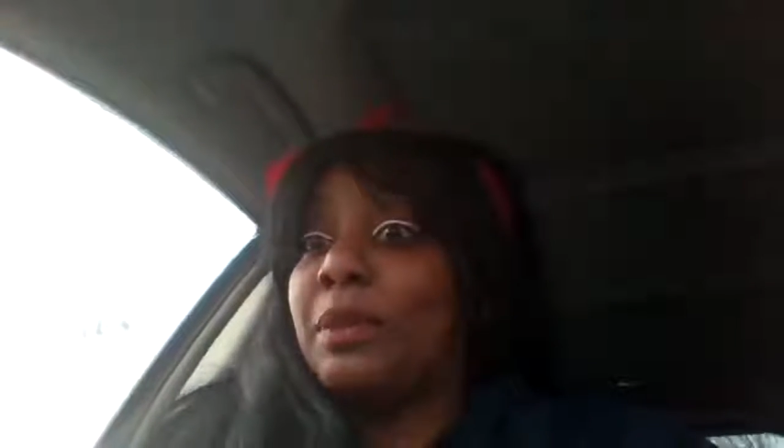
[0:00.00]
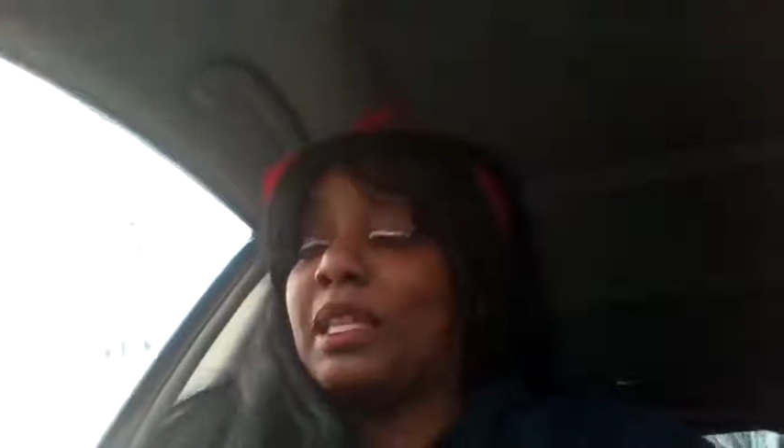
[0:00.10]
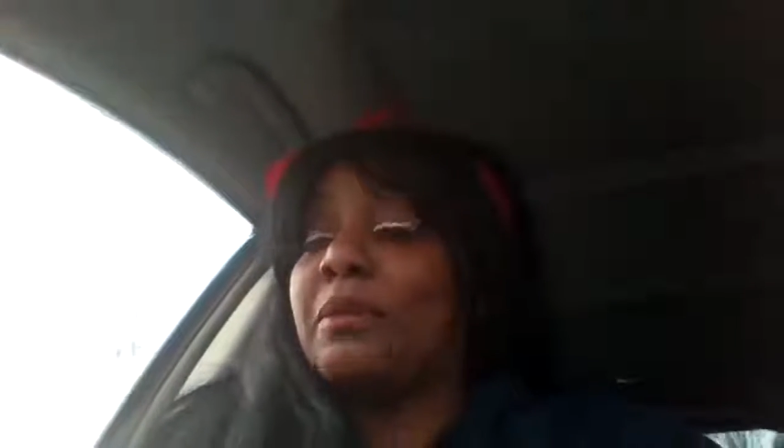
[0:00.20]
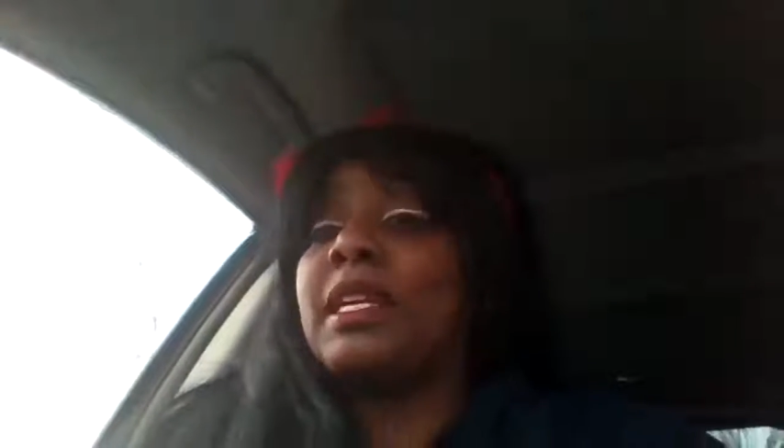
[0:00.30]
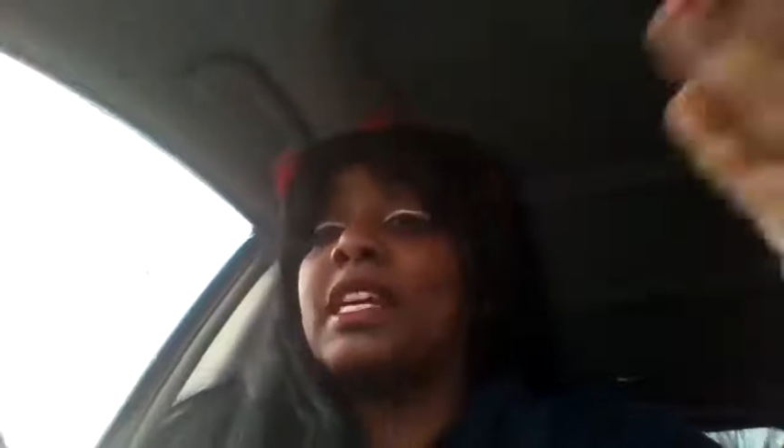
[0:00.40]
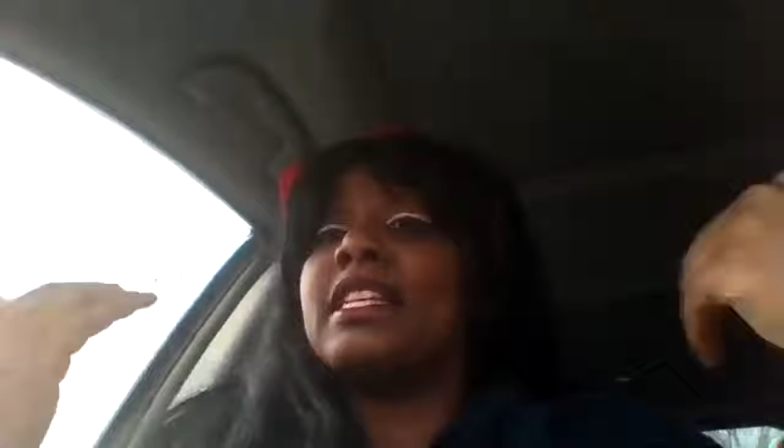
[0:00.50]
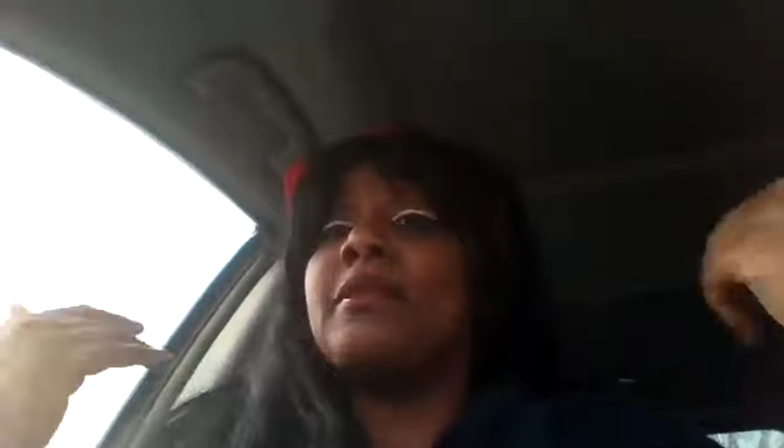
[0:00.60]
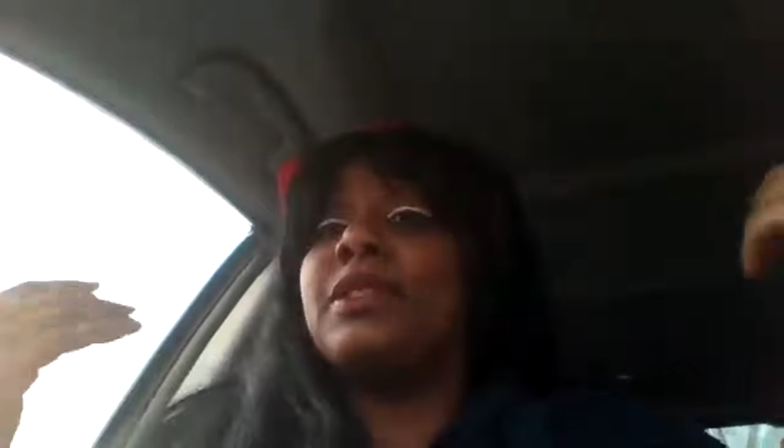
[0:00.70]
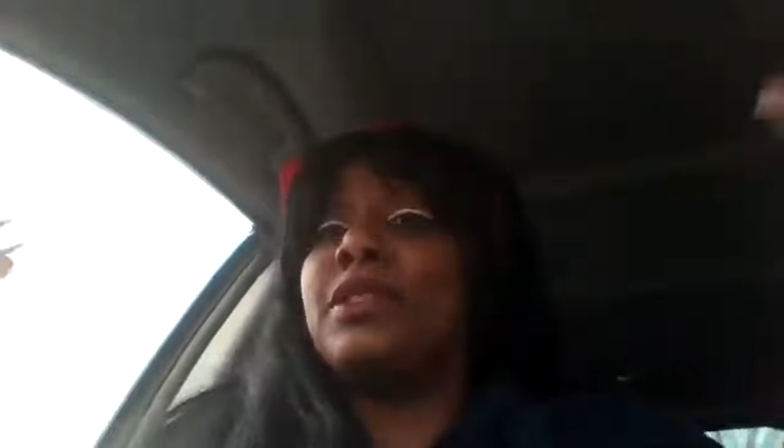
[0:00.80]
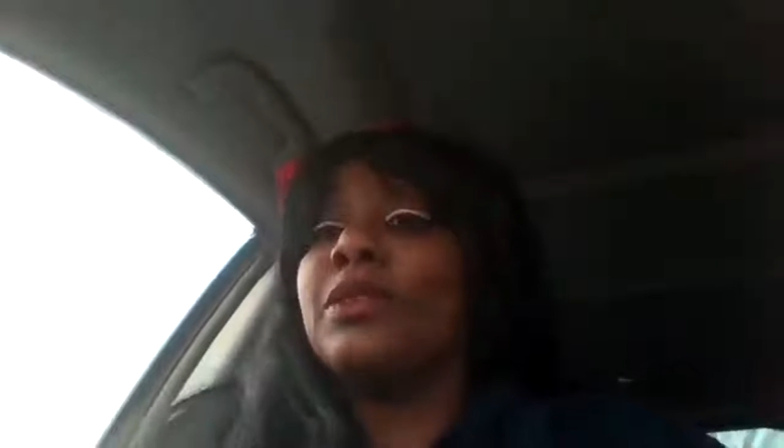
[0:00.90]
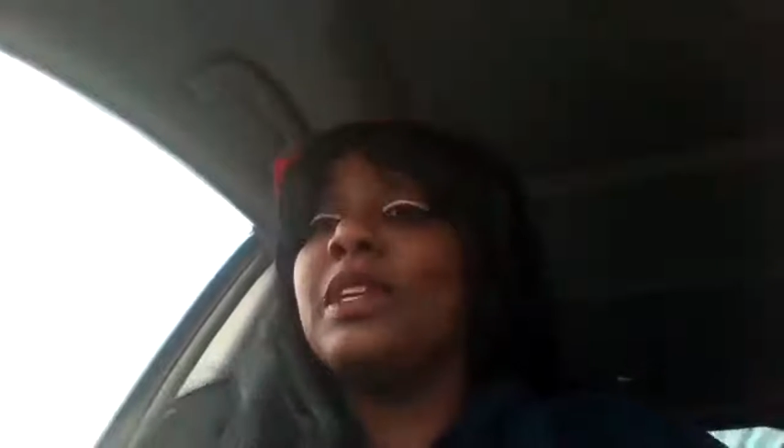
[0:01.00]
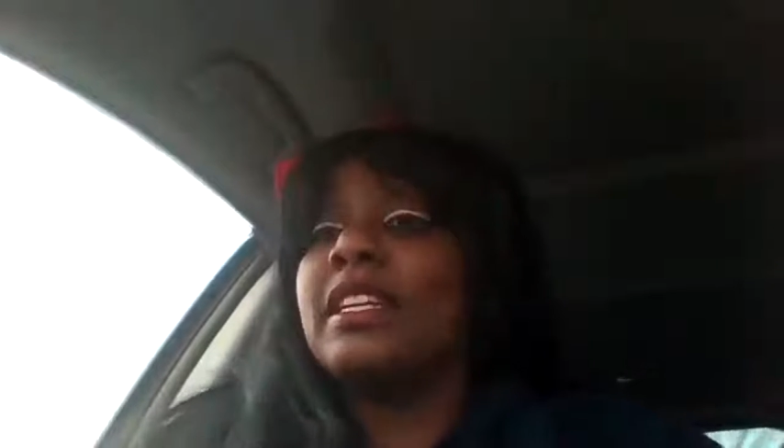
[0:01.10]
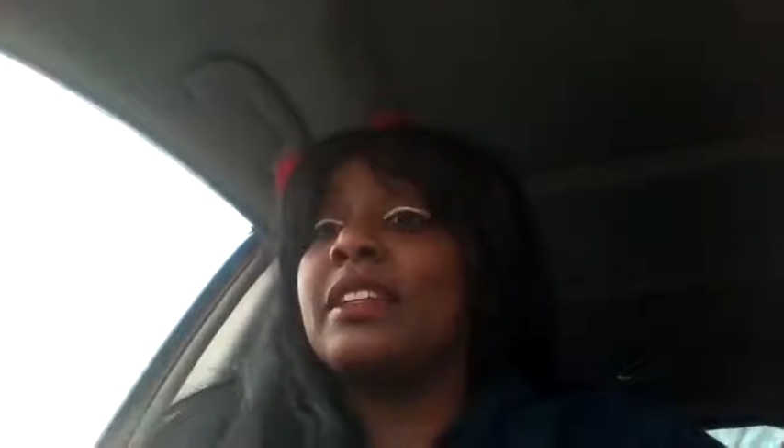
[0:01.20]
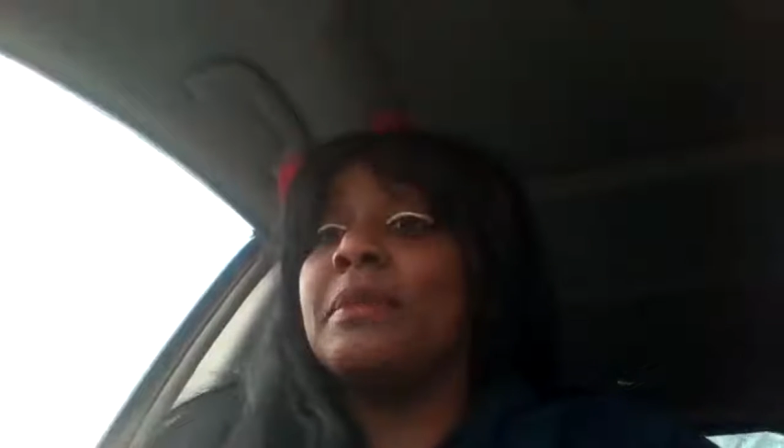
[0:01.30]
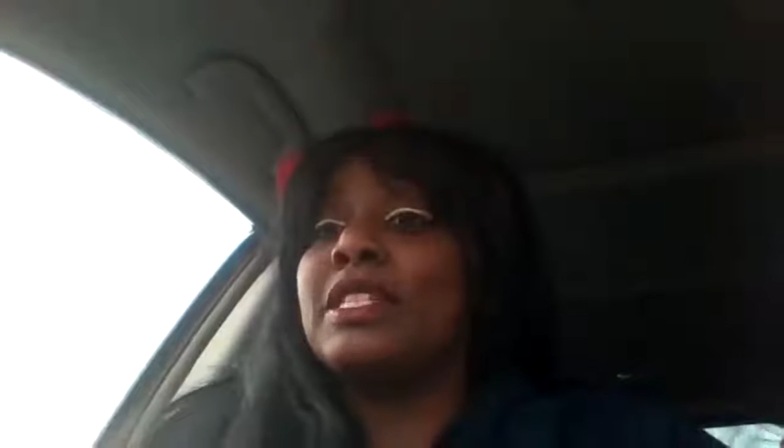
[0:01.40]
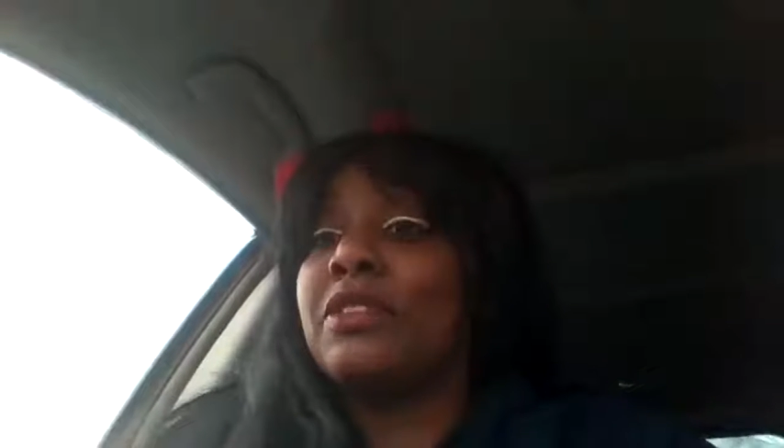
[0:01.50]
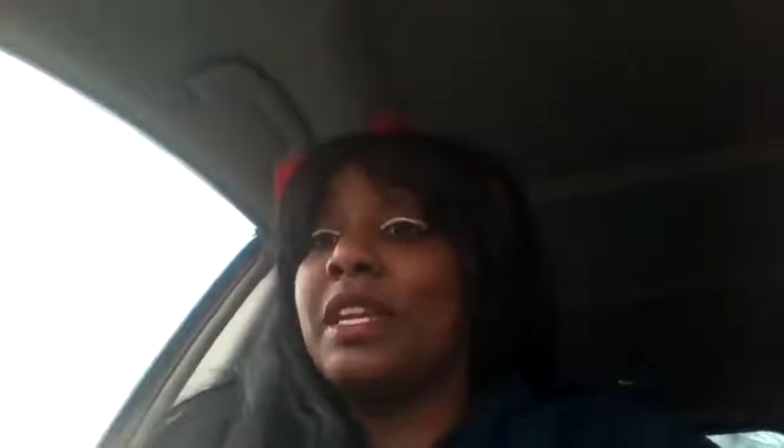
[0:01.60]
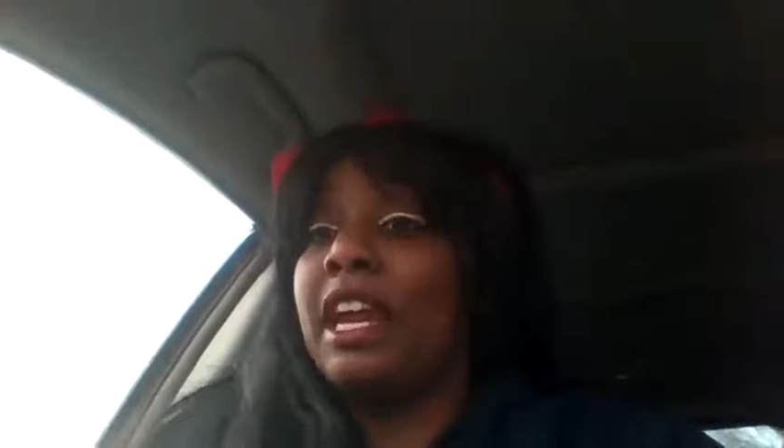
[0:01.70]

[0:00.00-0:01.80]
quickly because I'm sure Mr.